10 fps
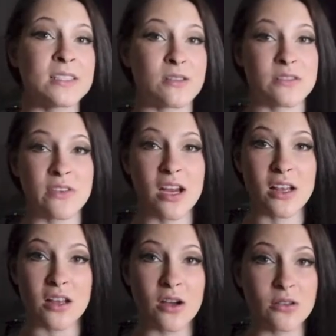so it's very
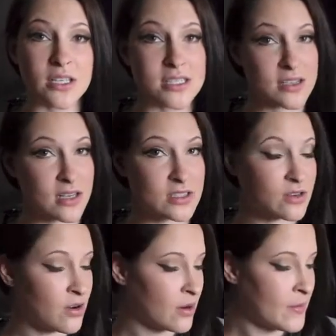low
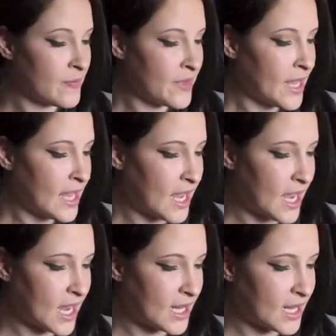testosterone.
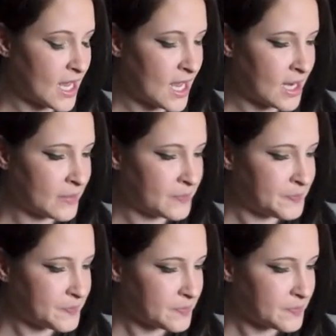And then